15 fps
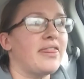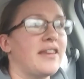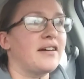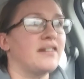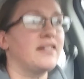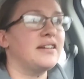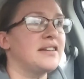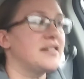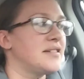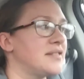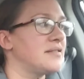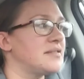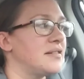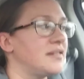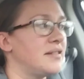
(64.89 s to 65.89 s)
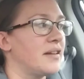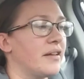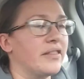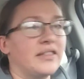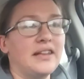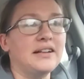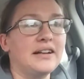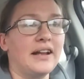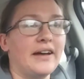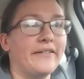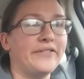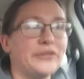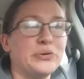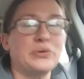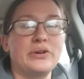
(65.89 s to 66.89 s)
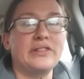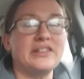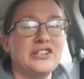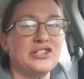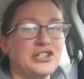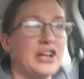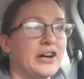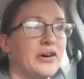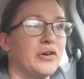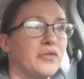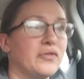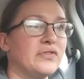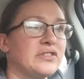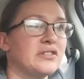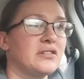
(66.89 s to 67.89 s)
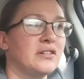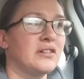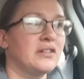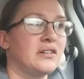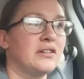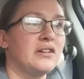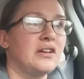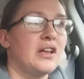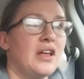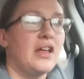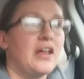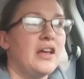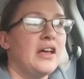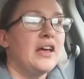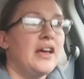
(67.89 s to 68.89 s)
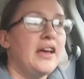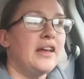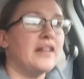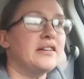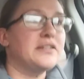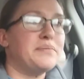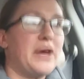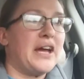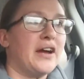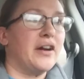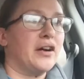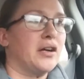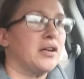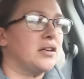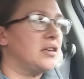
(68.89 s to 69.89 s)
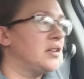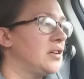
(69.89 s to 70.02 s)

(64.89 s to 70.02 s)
there is nothing left on the shelves. It is bare.